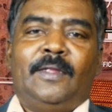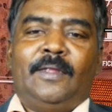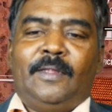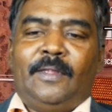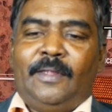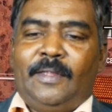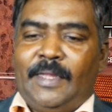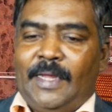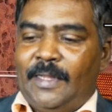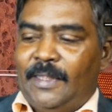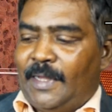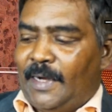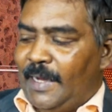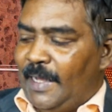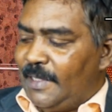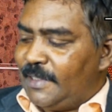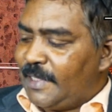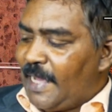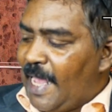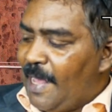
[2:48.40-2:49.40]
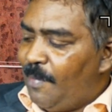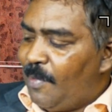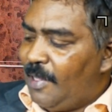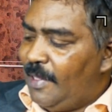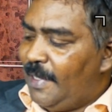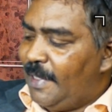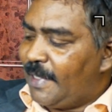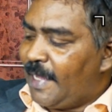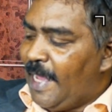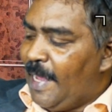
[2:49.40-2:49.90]
then the next camera
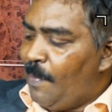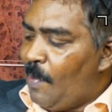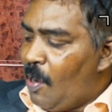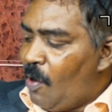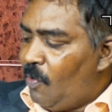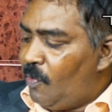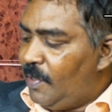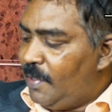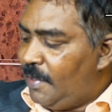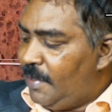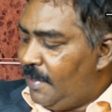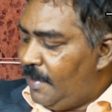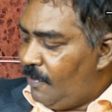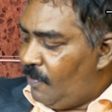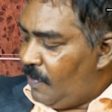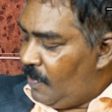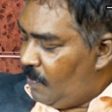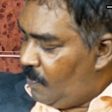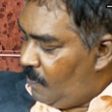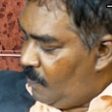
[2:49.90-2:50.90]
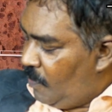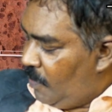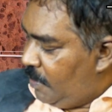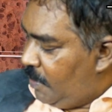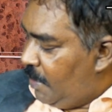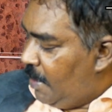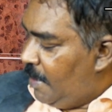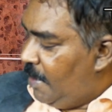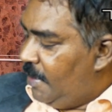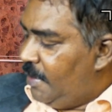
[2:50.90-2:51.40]
that came out was
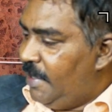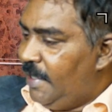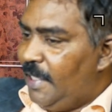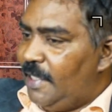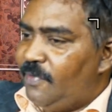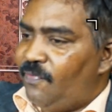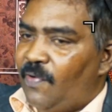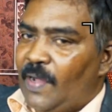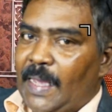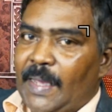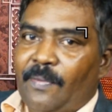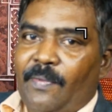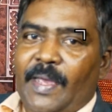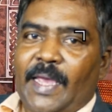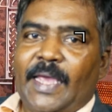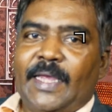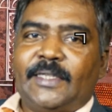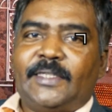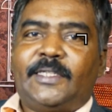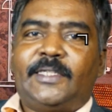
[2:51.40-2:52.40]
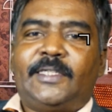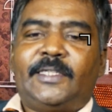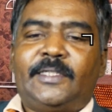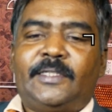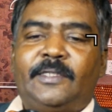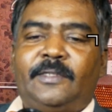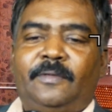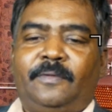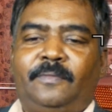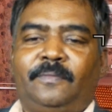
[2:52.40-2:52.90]
the
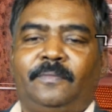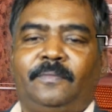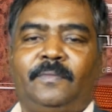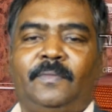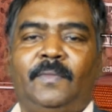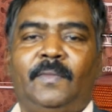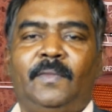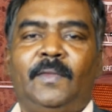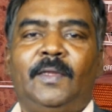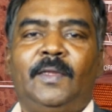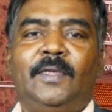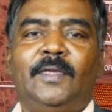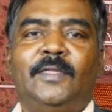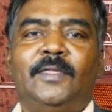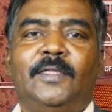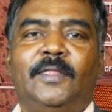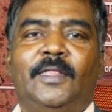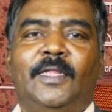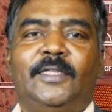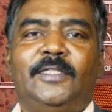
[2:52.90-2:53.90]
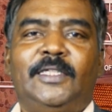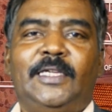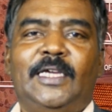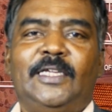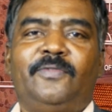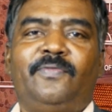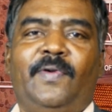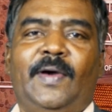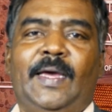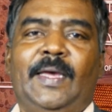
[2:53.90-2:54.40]
GH5s. The
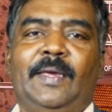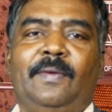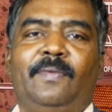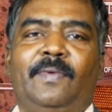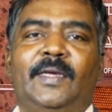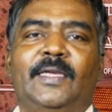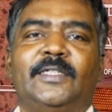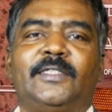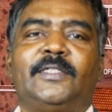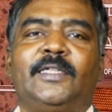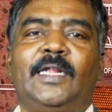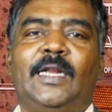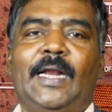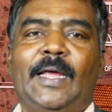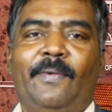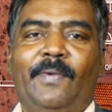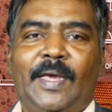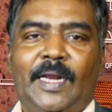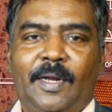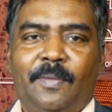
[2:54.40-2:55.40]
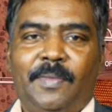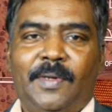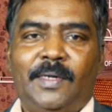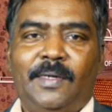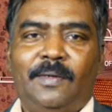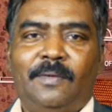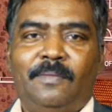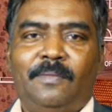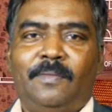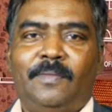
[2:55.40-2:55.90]
GH5 is still available.
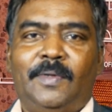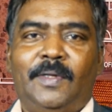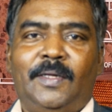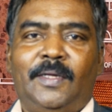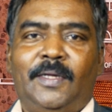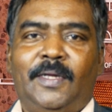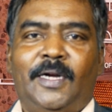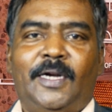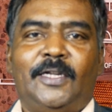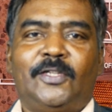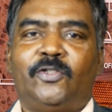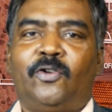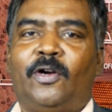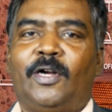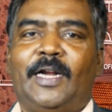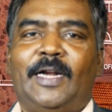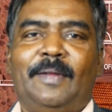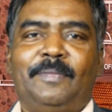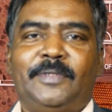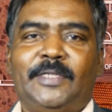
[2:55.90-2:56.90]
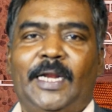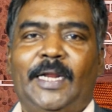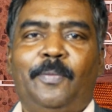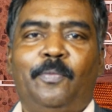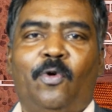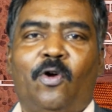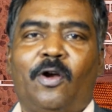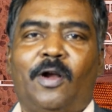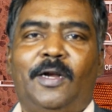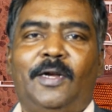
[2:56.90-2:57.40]
It is not an obsolete
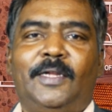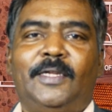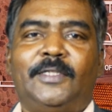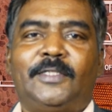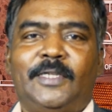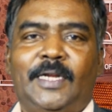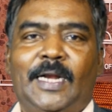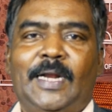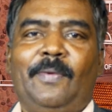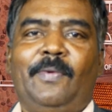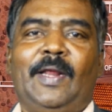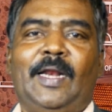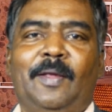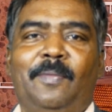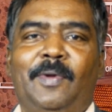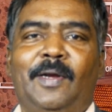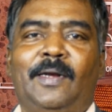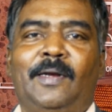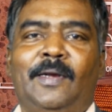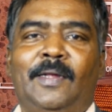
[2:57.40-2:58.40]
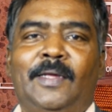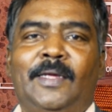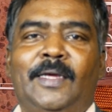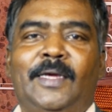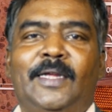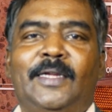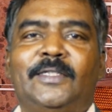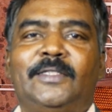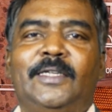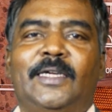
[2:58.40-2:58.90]
model. It's still available.
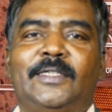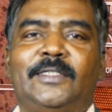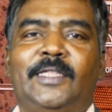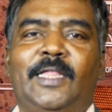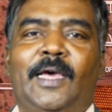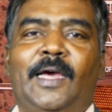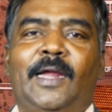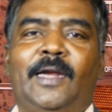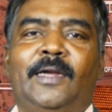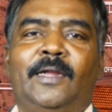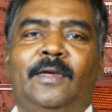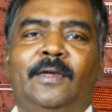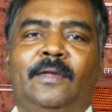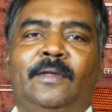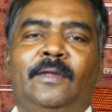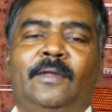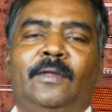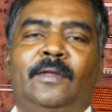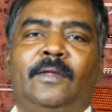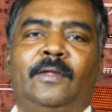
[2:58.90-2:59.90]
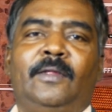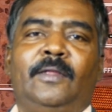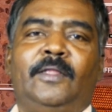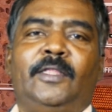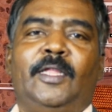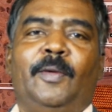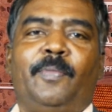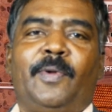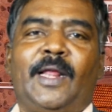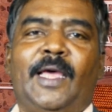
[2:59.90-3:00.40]
It's just that
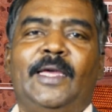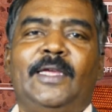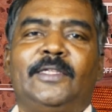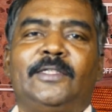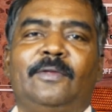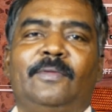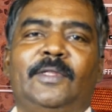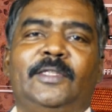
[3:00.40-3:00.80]
the price of the